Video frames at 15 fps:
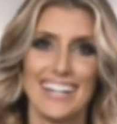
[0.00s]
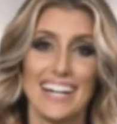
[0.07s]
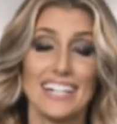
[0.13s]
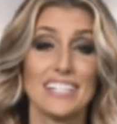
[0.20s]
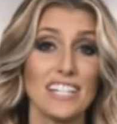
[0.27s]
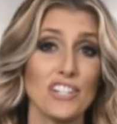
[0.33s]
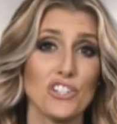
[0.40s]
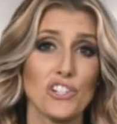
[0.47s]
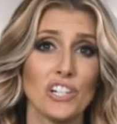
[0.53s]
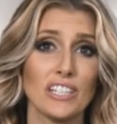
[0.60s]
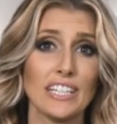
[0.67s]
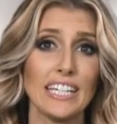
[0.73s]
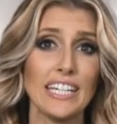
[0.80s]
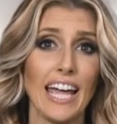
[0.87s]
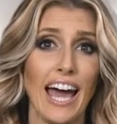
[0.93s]

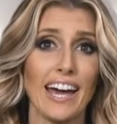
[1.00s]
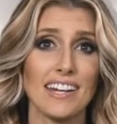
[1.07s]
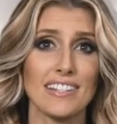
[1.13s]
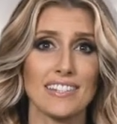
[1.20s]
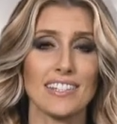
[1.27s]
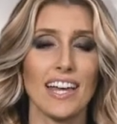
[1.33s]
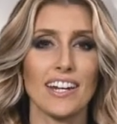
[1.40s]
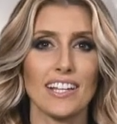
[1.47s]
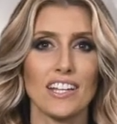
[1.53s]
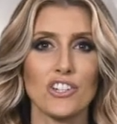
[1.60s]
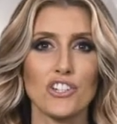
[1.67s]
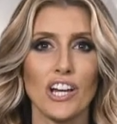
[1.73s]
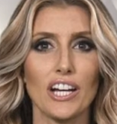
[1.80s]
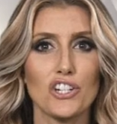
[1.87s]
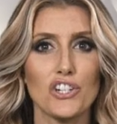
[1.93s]
Additionally, anesthetic
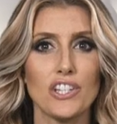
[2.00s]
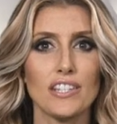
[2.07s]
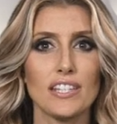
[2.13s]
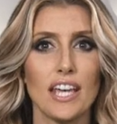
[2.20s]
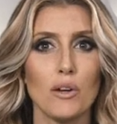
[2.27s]
injections